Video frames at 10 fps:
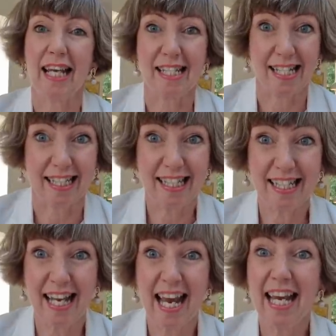get
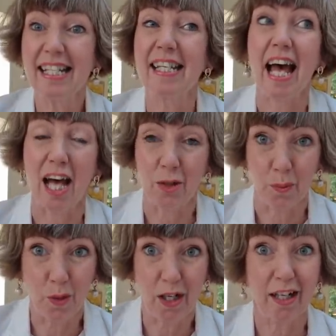success at
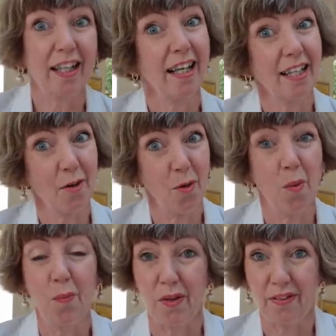work and at
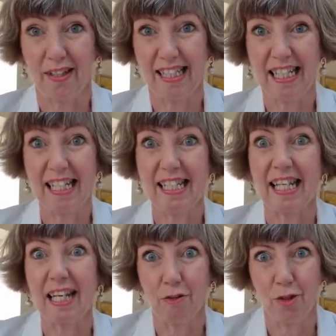home with
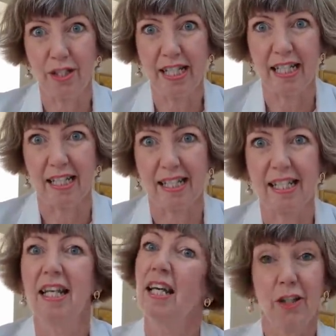easy
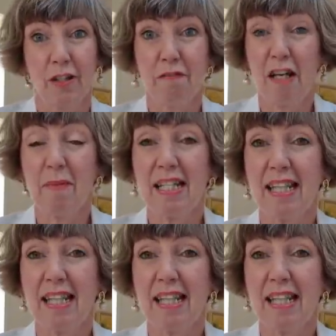routines. You can find my